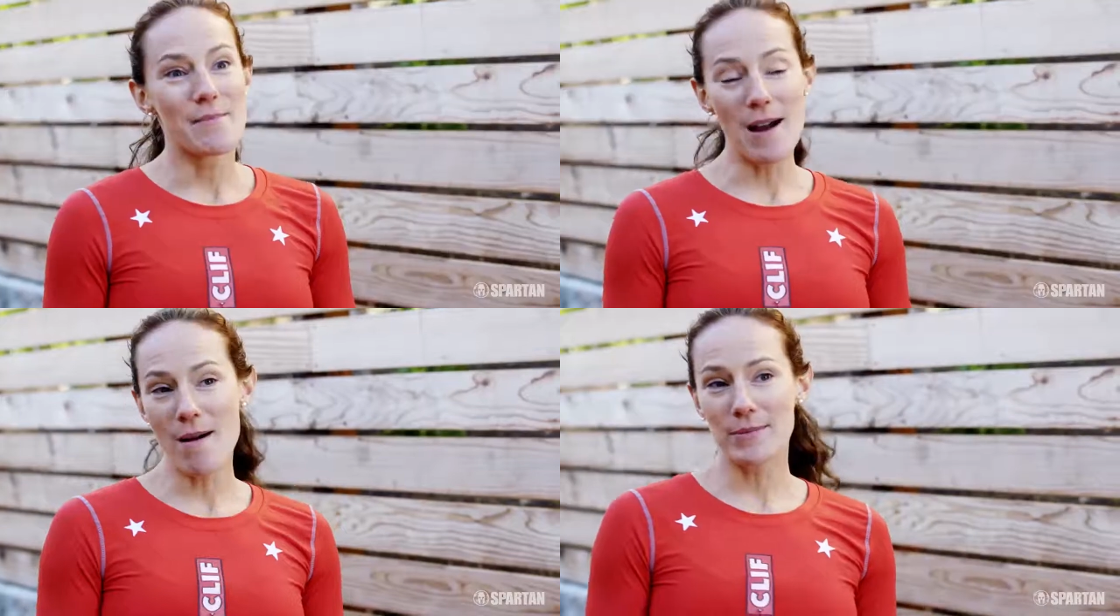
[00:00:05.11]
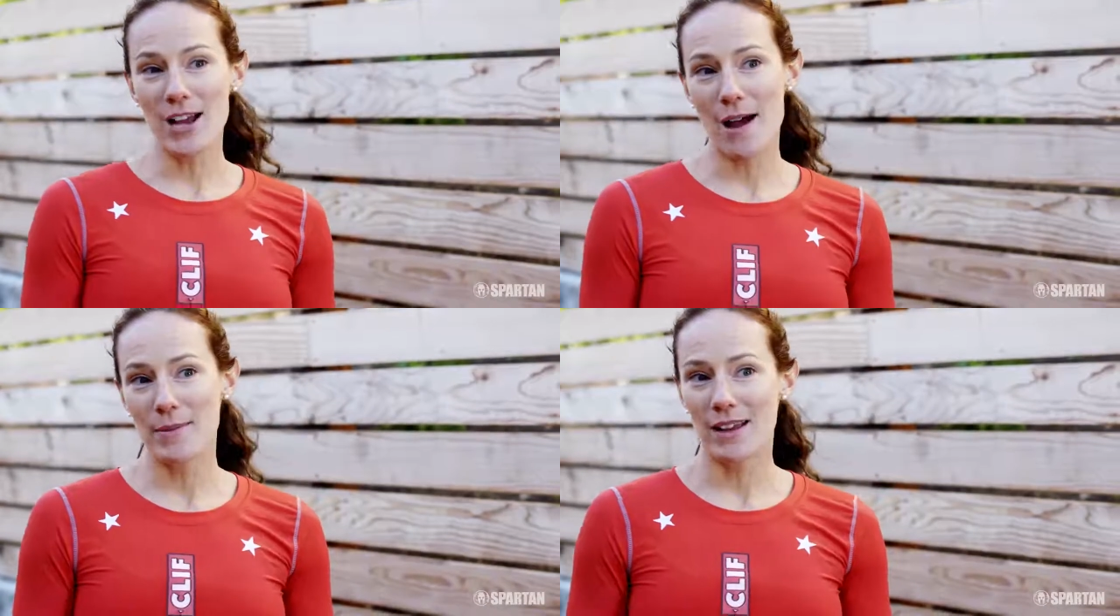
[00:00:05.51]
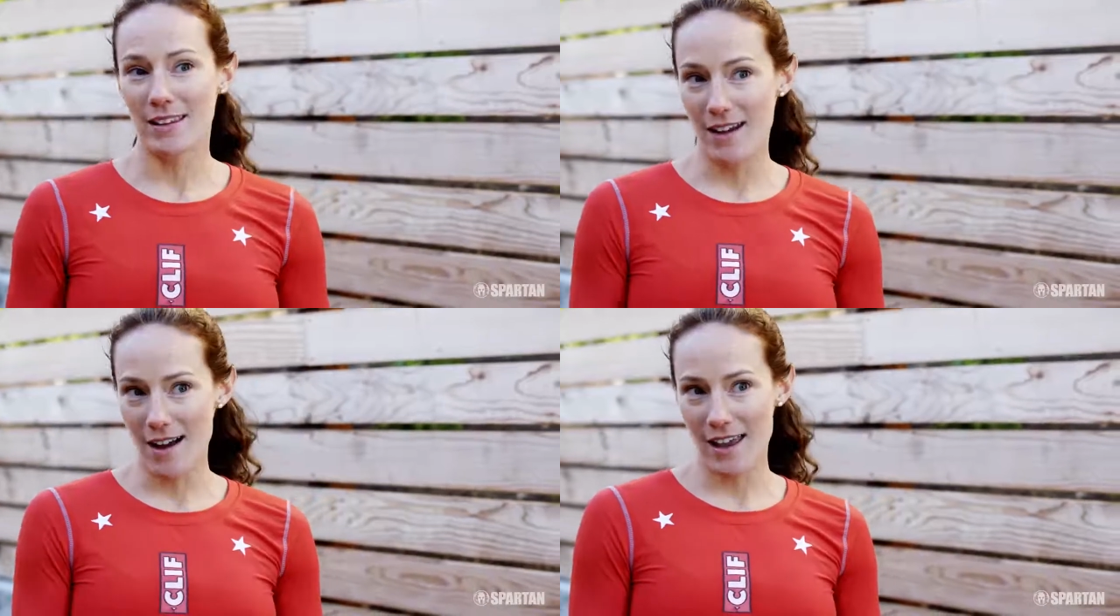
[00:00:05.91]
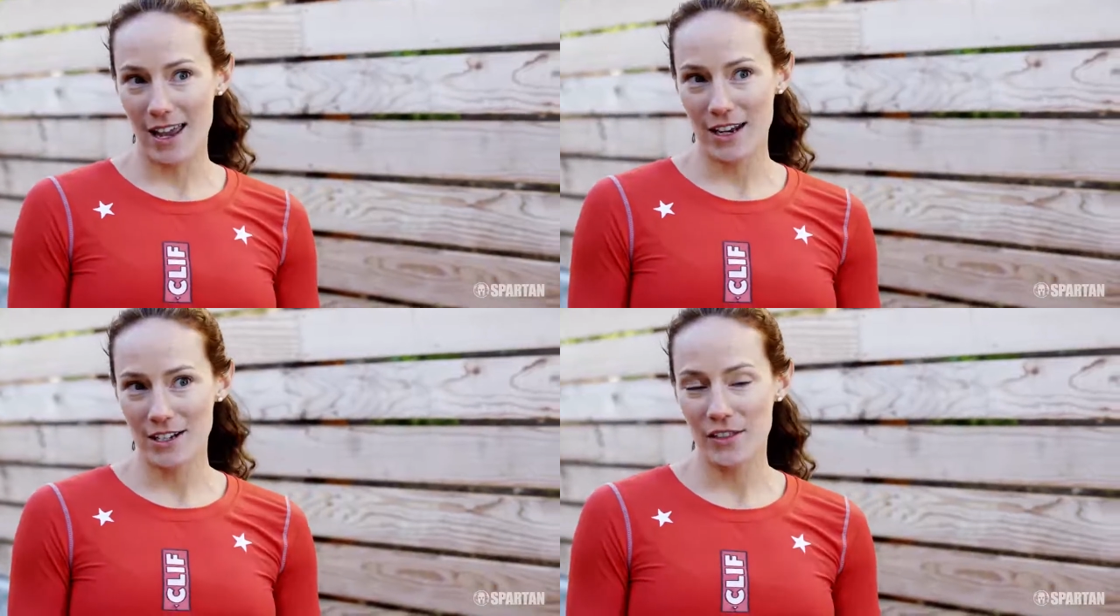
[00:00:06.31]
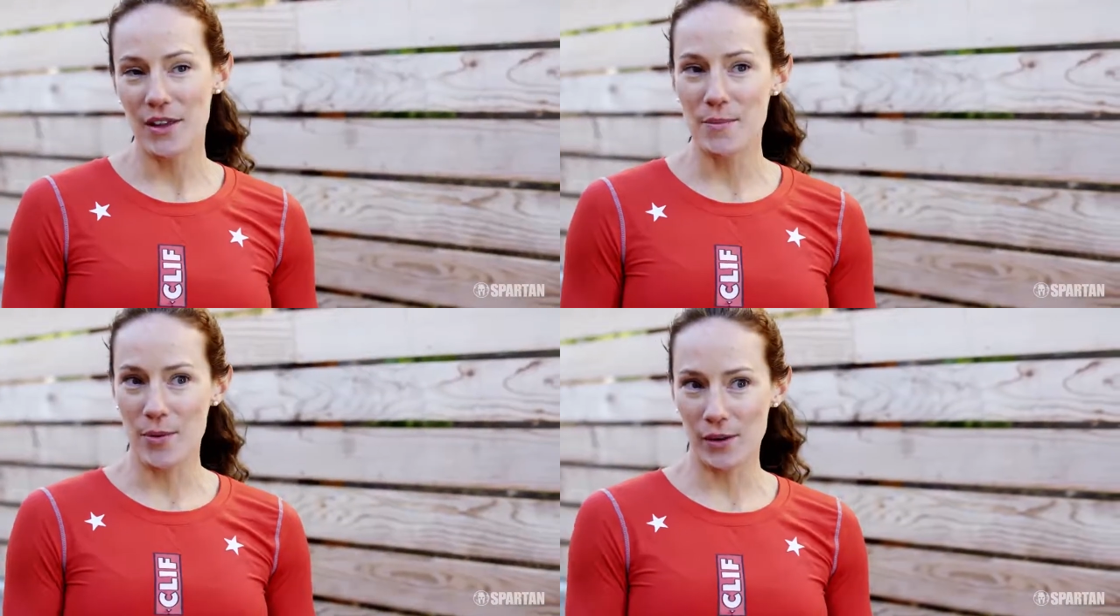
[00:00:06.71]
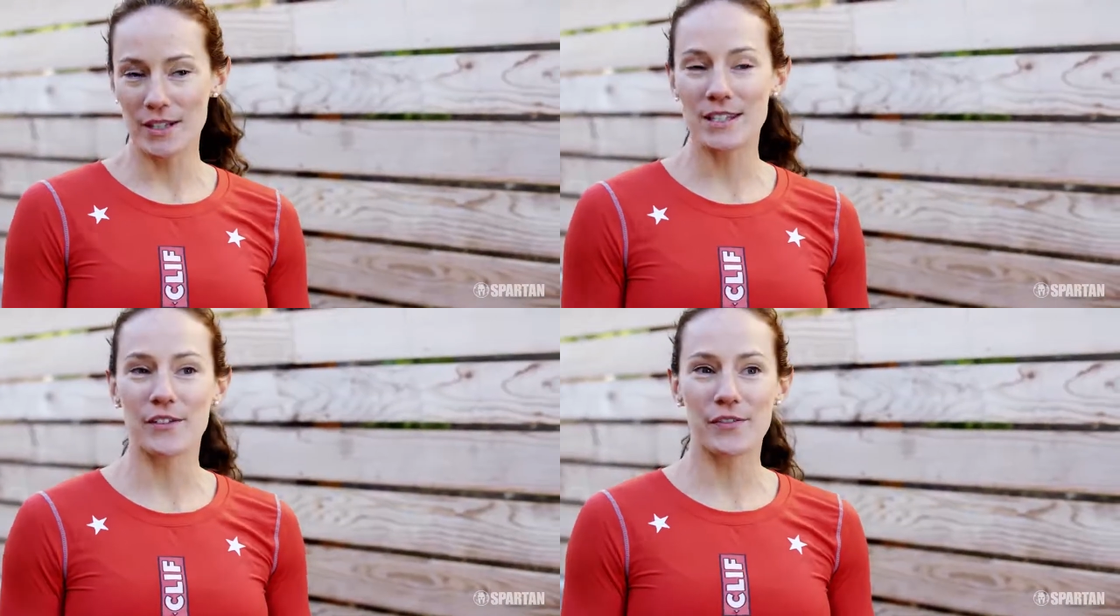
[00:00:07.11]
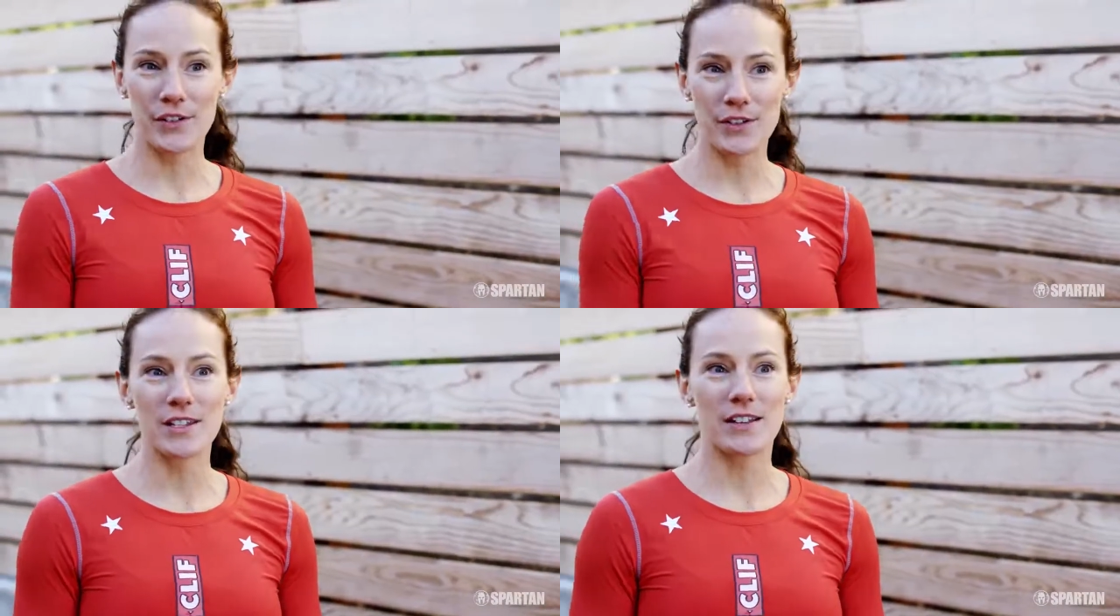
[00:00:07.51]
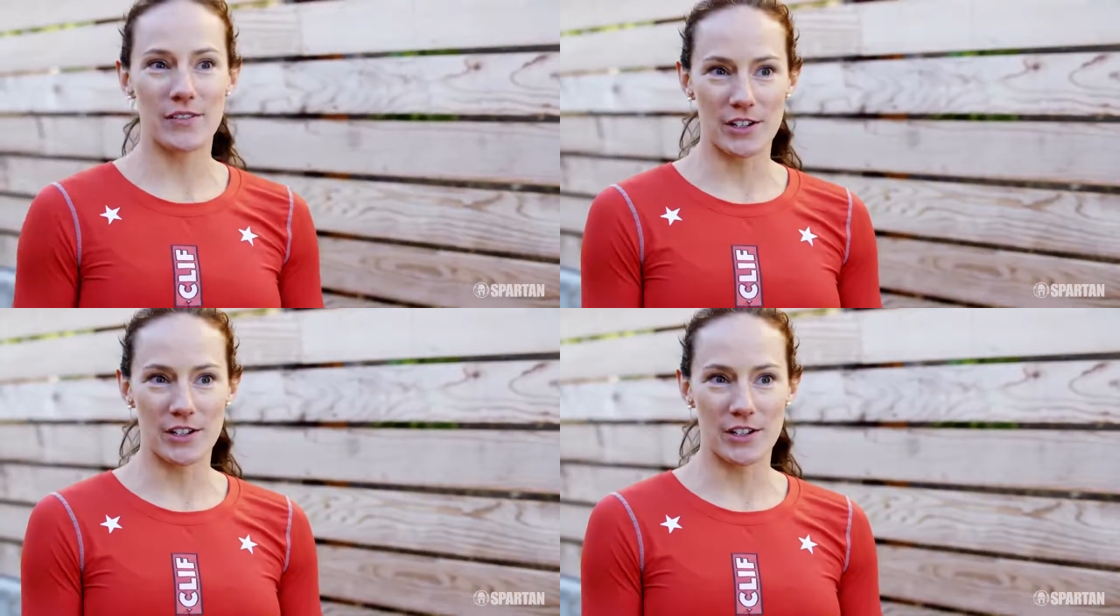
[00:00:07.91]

My mom taught me at a young age the importance of fruits and